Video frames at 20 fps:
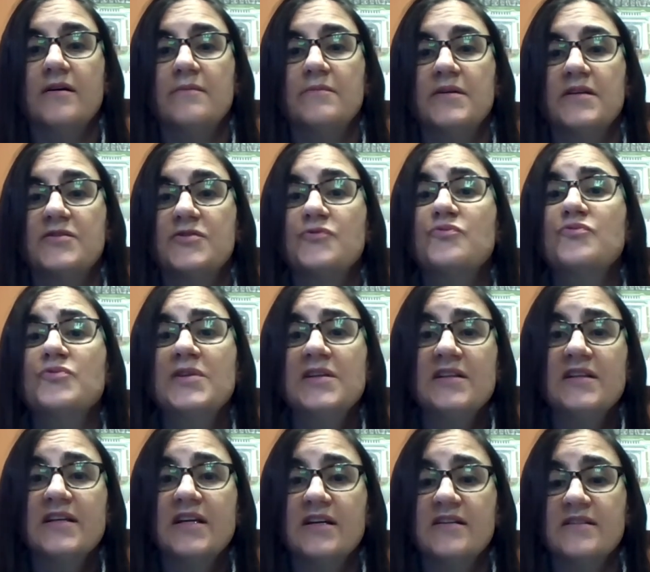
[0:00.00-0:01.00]
It's
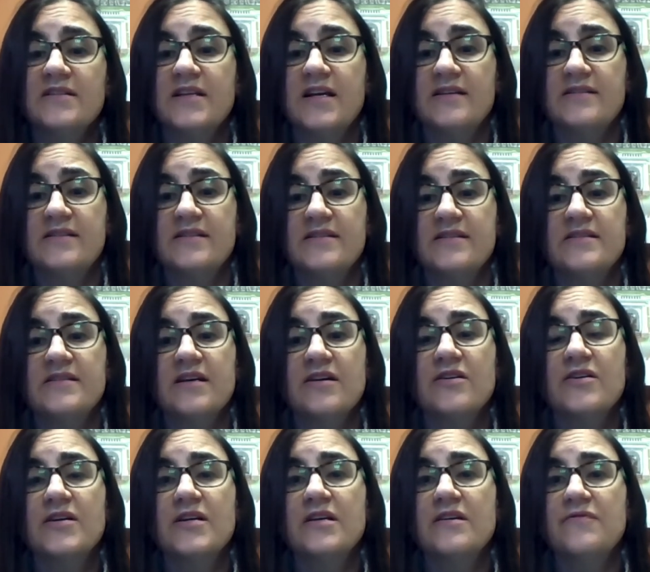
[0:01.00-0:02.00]
really
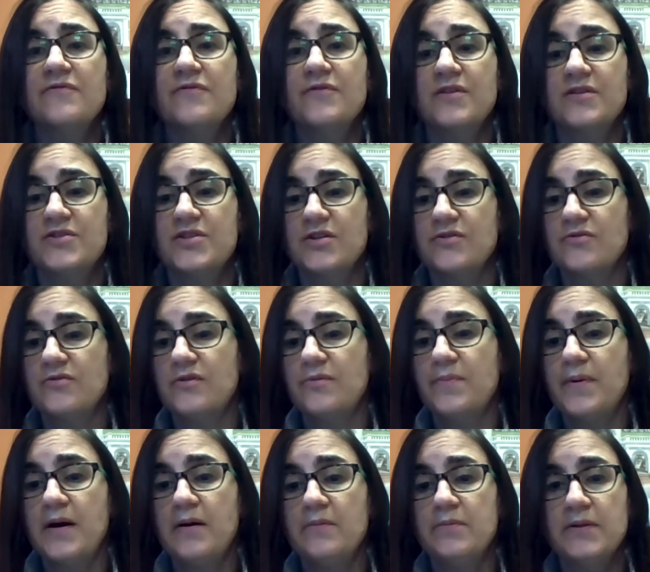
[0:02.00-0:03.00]
unnecessary for the
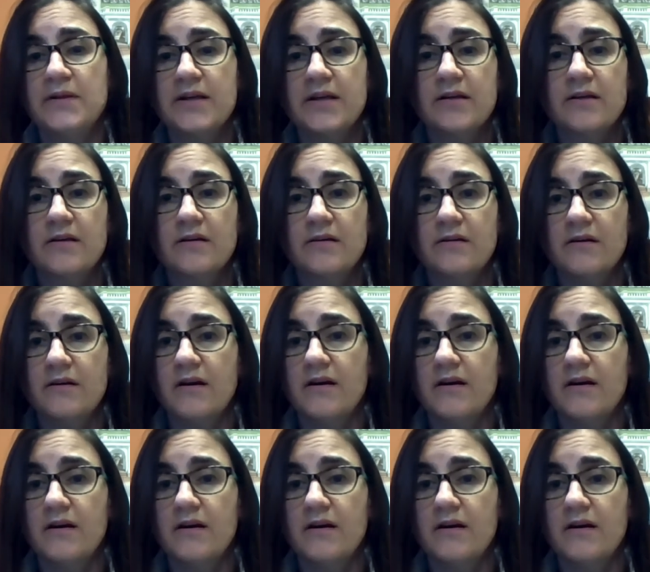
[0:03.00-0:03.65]
general public,